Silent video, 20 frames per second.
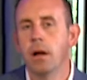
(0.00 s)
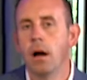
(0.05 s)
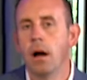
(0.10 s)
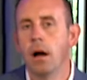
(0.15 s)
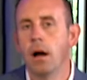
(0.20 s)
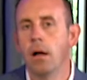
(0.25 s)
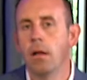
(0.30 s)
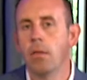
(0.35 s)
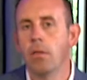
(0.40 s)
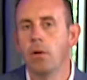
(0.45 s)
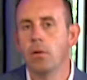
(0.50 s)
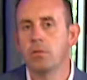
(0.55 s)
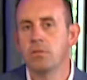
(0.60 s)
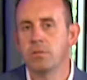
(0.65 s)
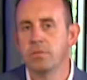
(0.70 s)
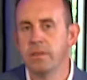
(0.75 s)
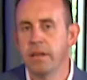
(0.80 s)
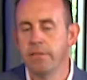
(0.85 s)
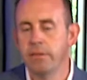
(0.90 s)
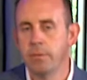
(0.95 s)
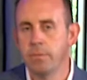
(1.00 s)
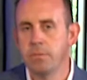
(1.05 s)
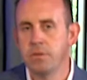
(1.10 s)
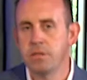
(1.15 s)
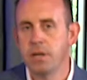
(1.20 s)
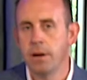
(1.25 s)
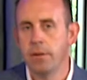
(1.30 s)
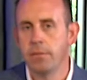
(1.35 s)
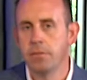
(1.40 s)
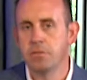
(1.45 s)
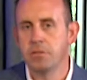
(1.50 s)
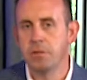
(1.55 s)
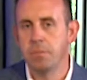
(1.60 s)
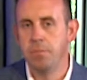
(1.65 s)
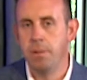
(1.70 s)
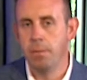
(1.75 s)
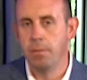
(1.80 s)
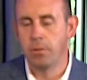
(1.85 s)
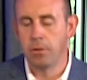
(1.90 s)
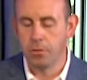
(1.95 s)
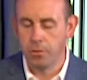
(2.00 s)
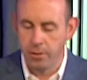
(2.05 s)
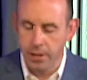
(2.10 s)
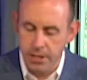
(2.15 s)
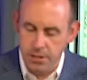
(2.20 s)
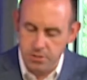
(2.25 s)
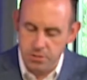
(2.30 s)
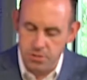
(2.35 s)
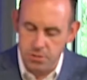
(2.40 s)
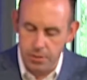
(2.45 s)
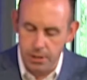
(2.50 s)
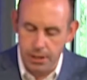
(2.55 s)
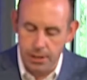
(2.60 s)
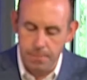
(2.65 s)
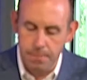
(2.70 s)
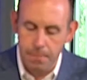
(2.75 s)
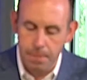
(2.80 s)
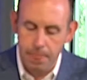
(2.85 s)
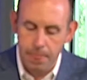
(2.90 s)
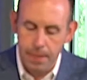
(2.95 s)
those who've given themselves to biblical history